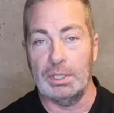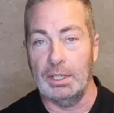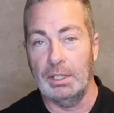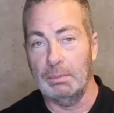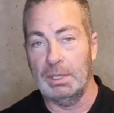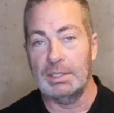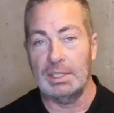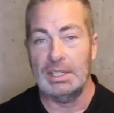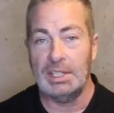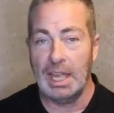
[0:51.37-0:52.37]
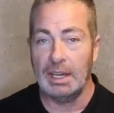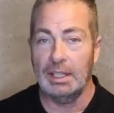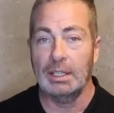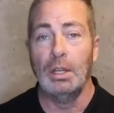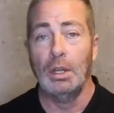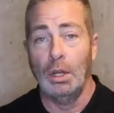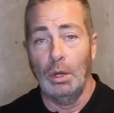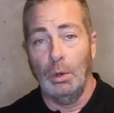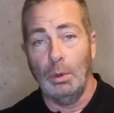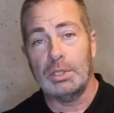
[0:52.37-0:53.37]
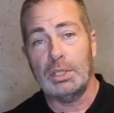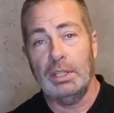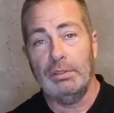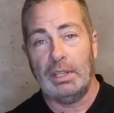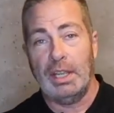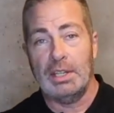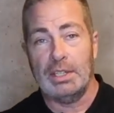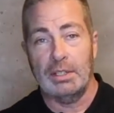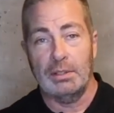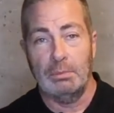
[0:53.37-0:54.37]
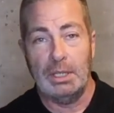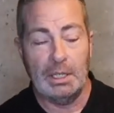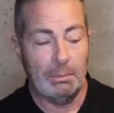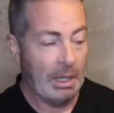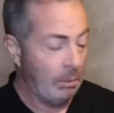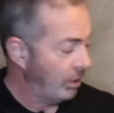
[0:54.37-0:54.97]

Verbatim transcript: It eliminates any channeling or solidification of the media bed.